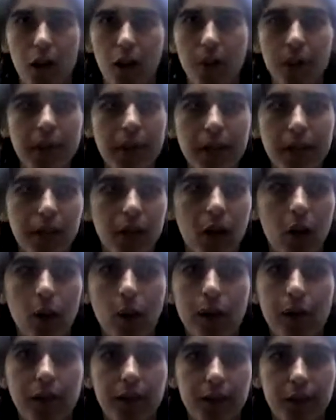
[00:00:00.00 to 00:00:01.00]
meat
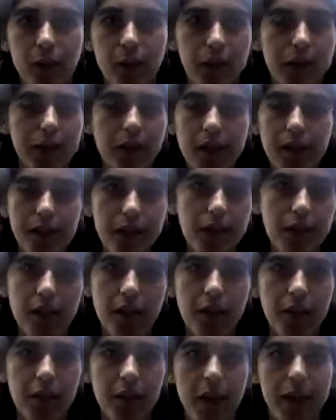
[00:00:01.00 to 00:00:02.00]
with tons of
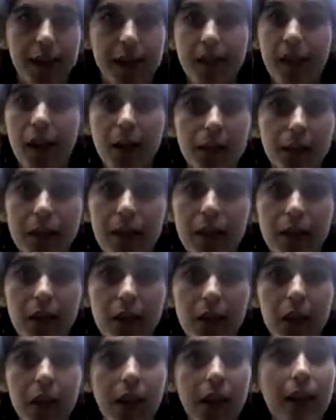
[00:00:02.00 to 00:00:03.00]
stuff that's not meat,
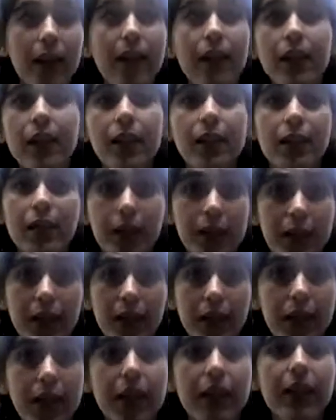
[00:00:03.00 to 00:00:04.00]
and
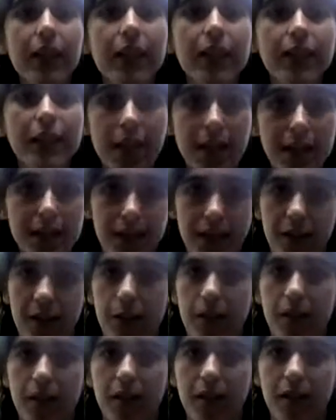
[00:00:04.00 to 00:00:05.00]
it can taste like
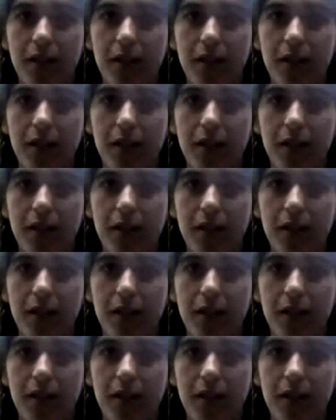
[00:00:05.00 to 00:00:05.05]
meat.